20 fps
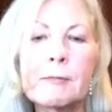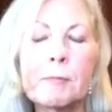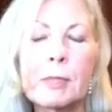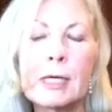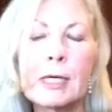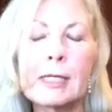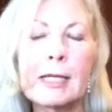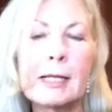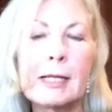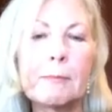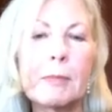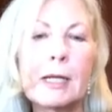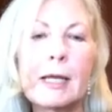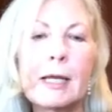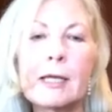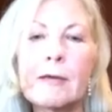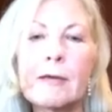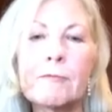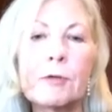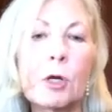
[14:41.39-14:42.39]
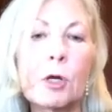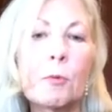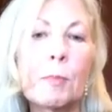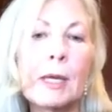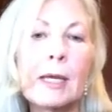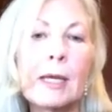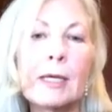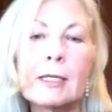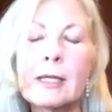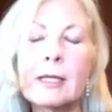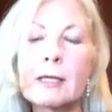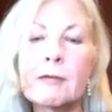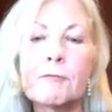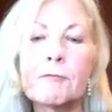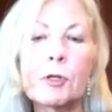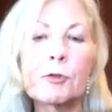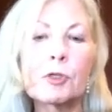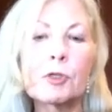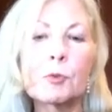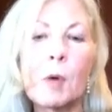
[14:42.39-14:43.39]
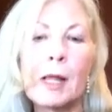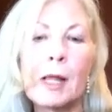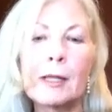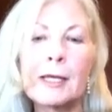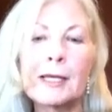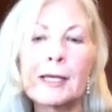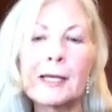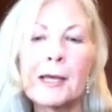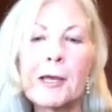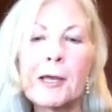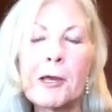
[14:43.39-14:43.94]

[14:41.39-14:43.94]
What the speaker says: but I have no pain. I have no swelling.